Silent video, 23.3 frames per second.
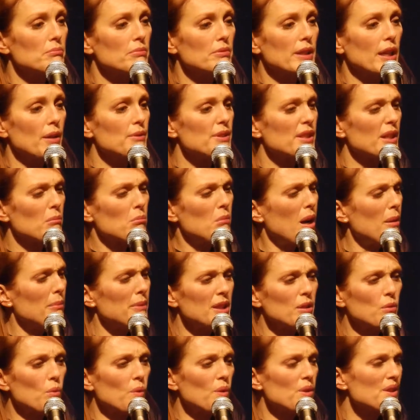Cal was like,
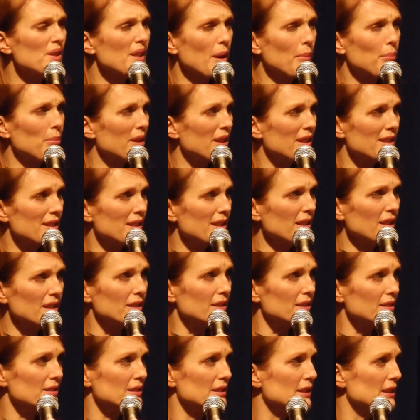Mommy, it wasn't that big a
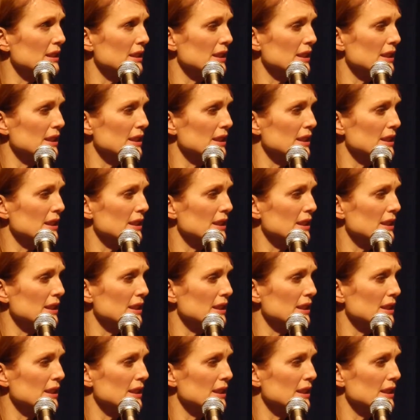deal.